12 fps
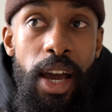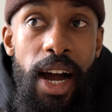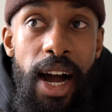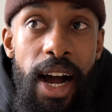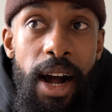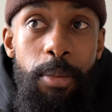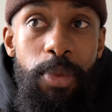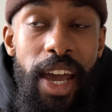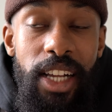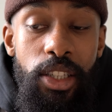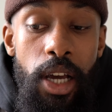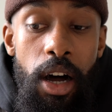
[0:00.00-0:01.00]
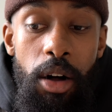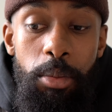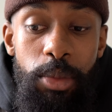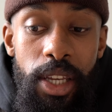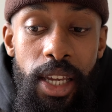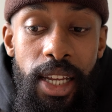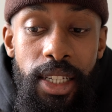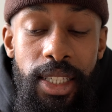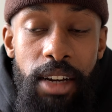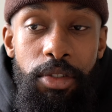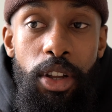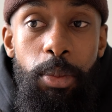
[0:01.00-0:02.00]
has helped me in
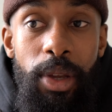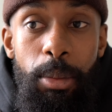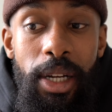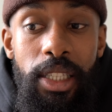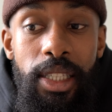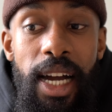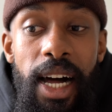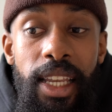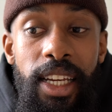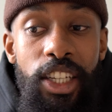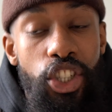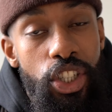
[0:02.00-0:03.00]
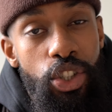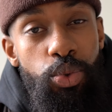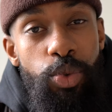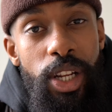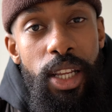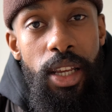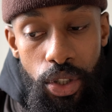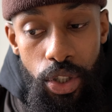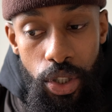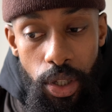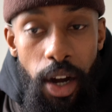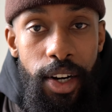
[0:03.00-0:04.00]
developing my style is just really
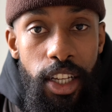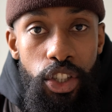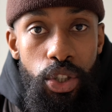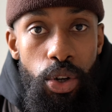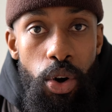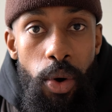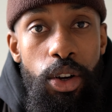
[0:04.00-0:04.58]
starting slow,